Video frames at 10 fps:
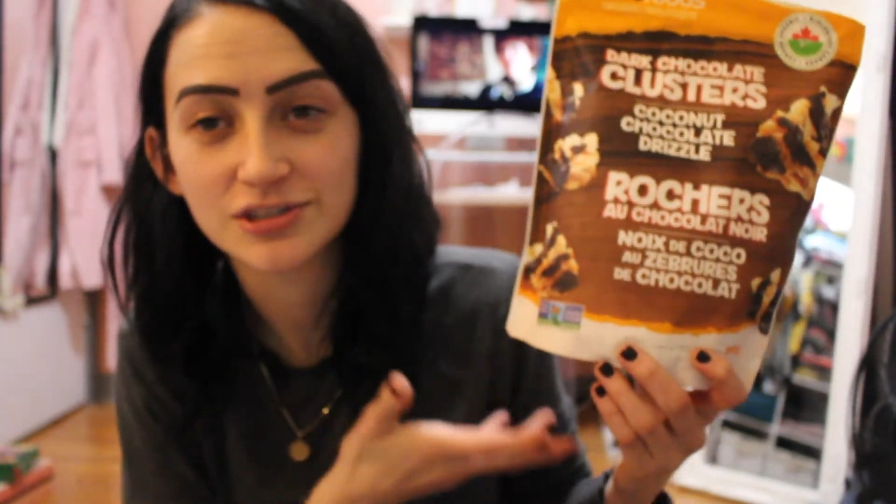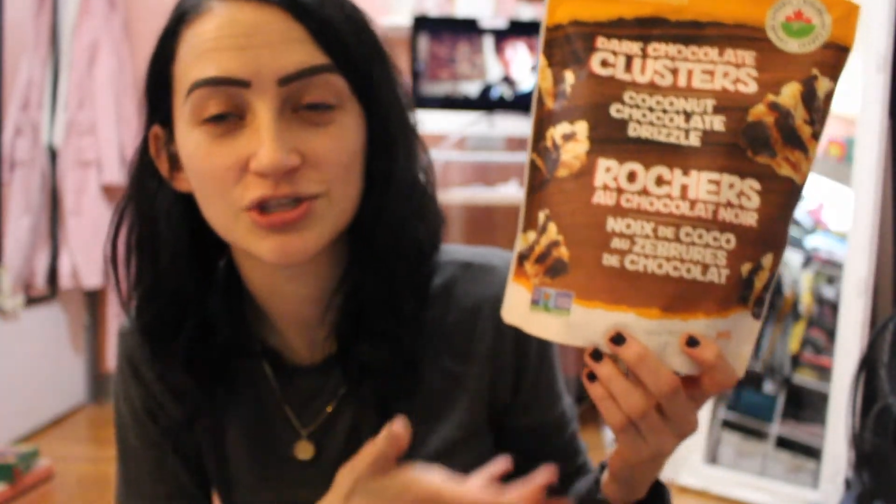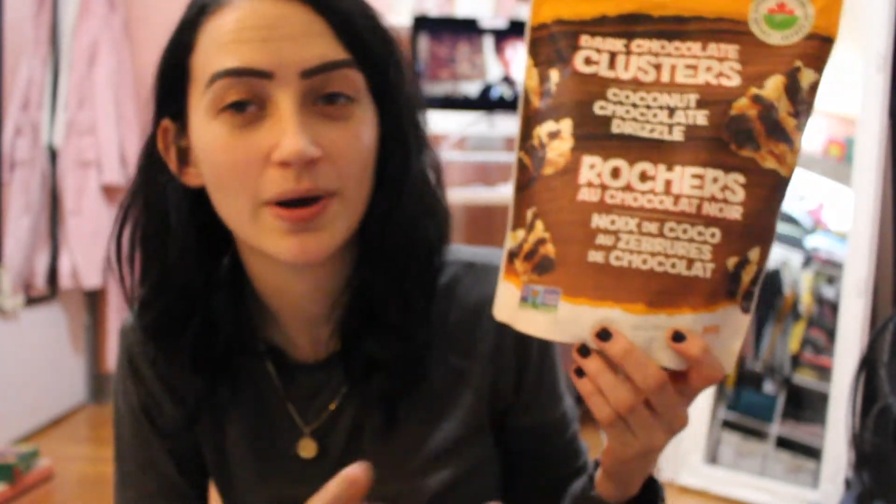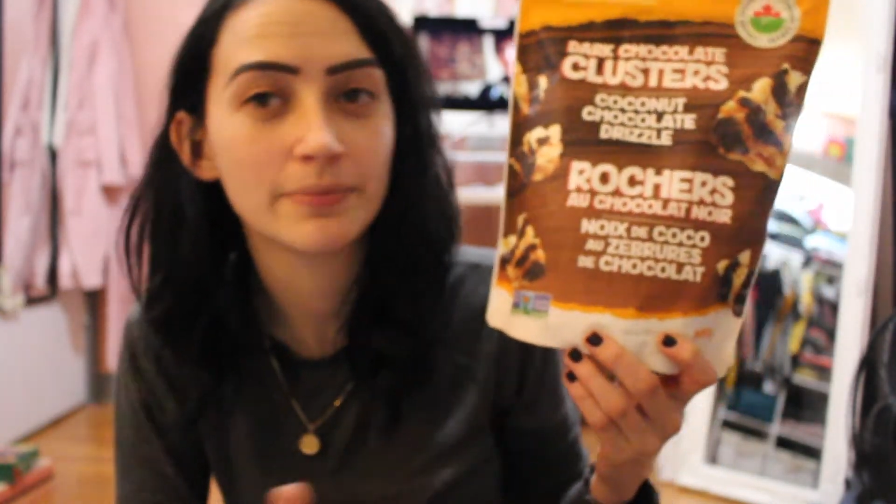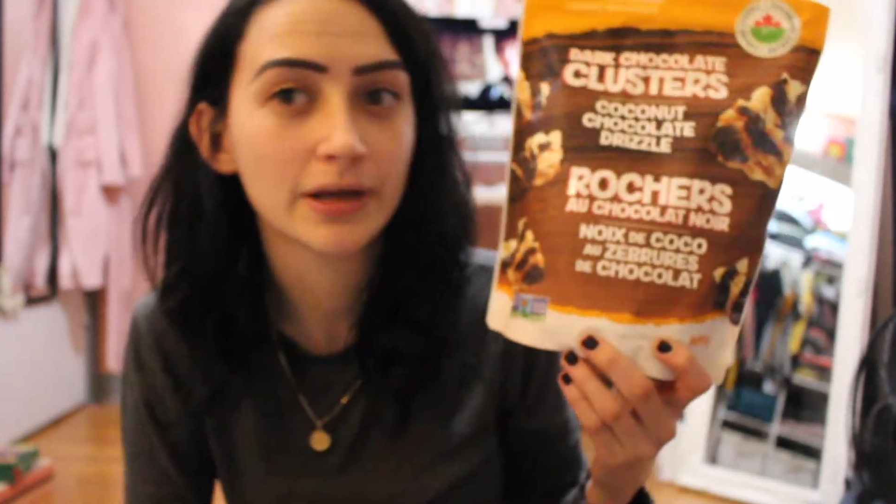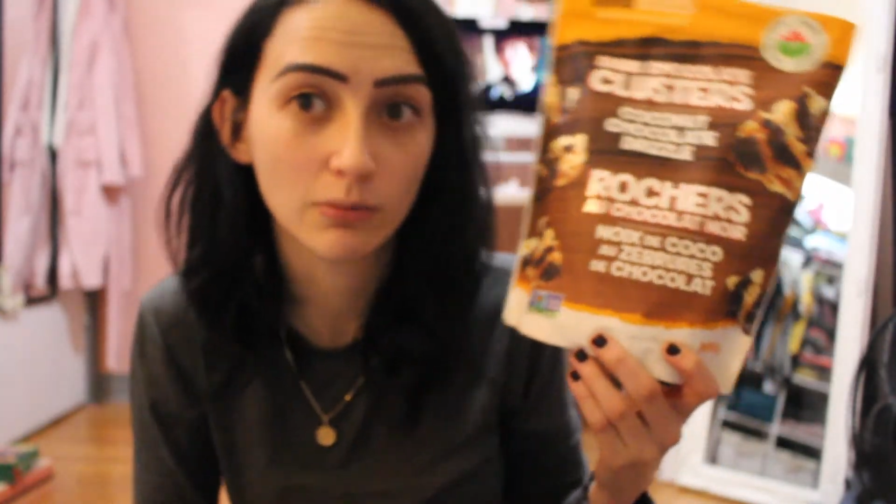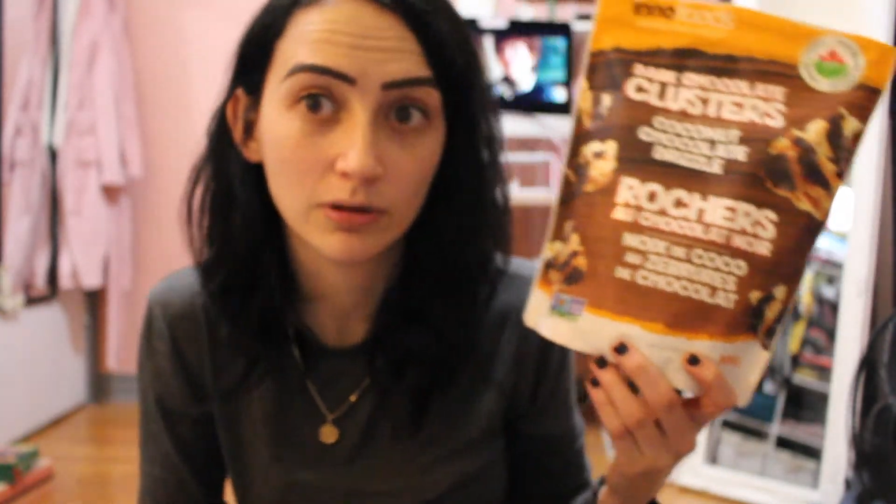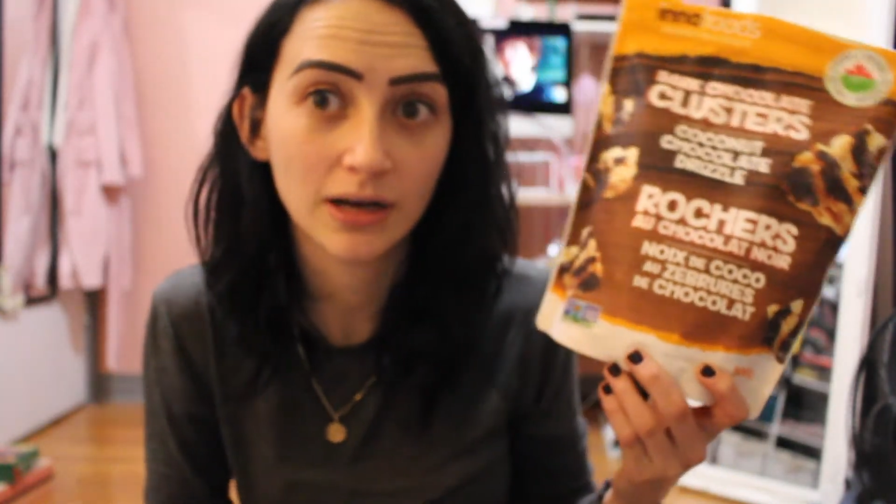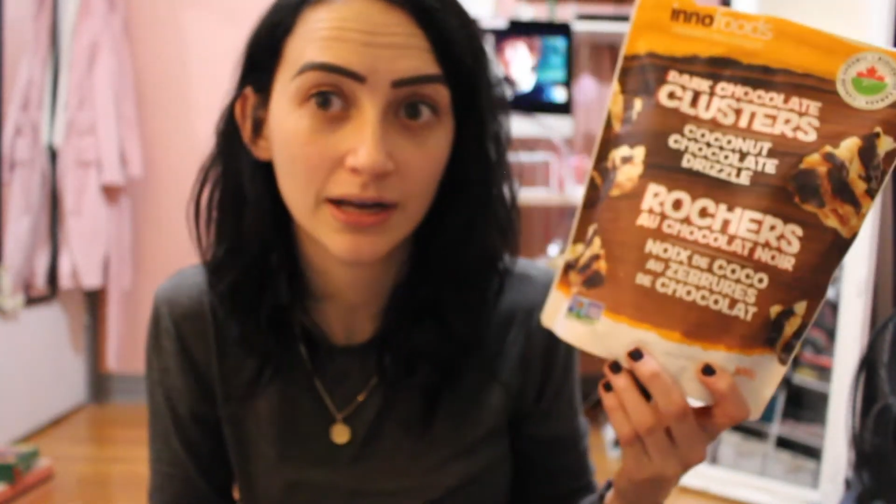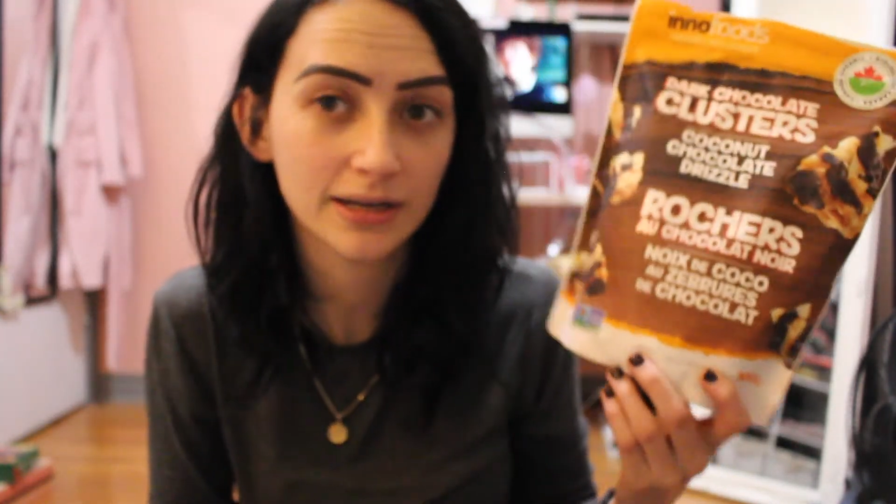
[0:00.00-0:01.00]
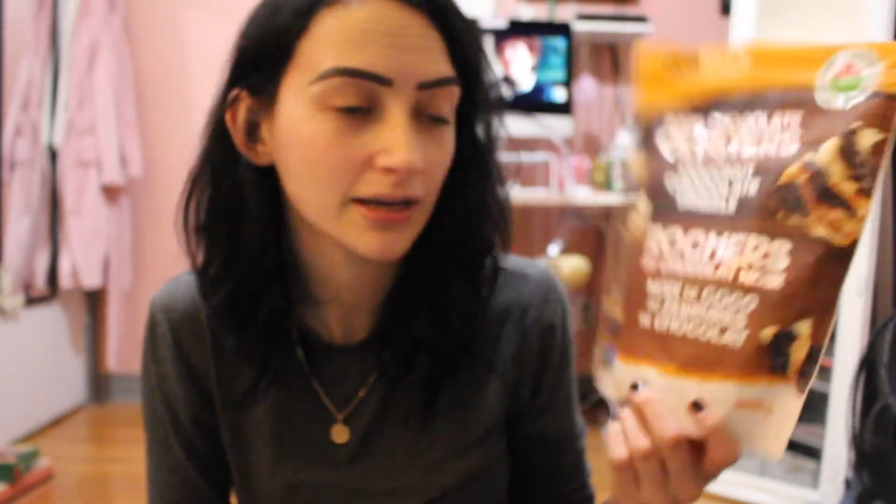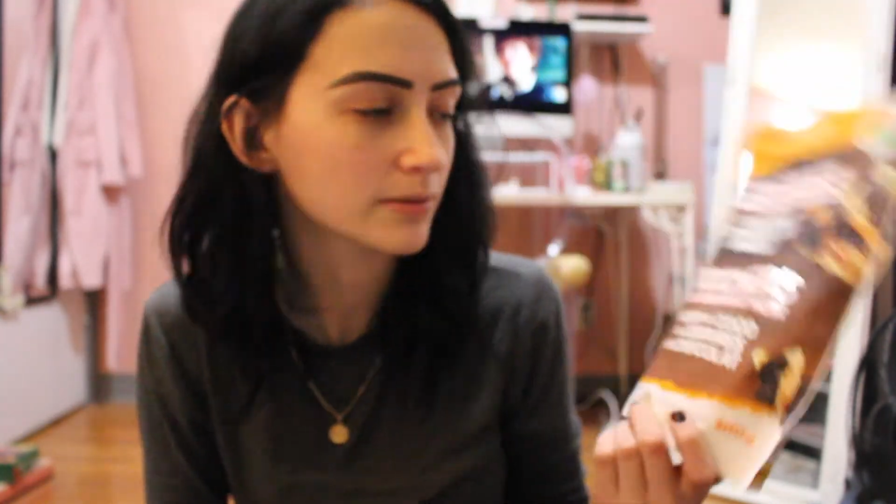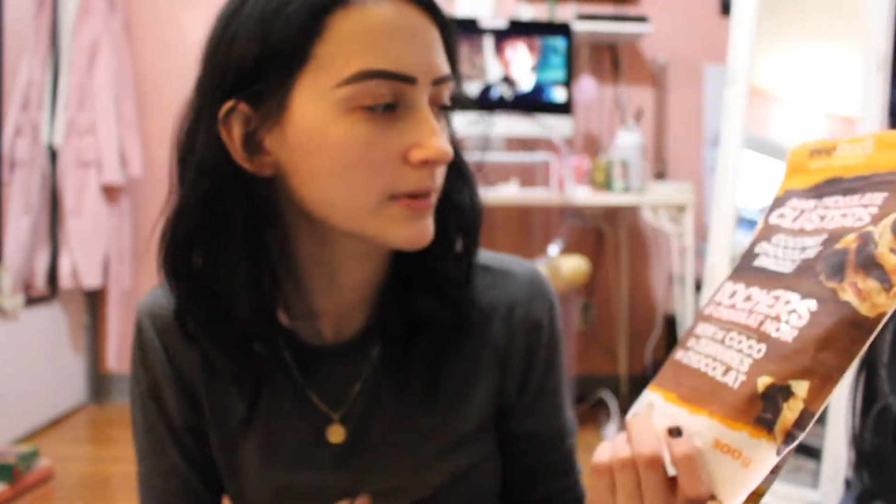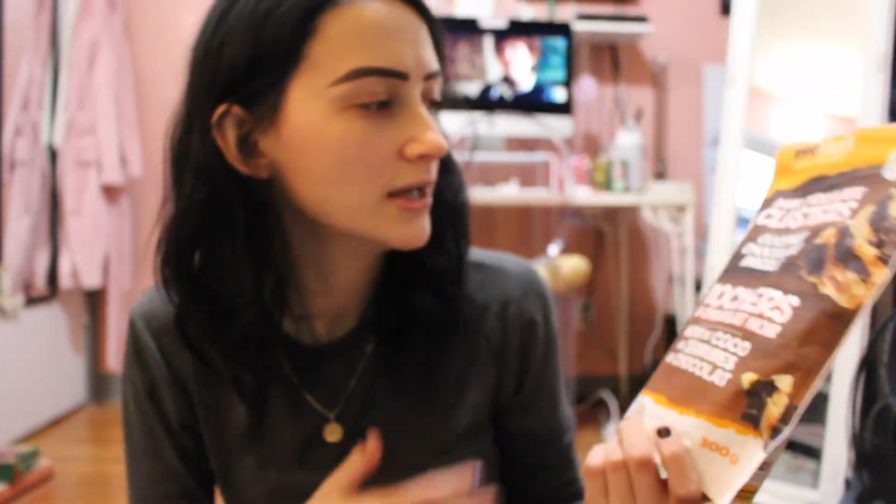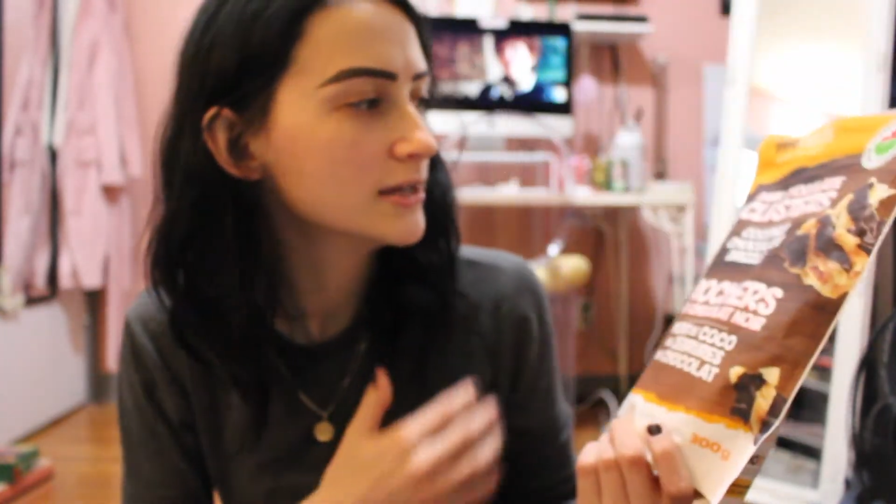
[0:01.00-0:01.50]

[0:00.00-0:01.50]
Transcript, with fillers: so I'm like, well, gotta get them.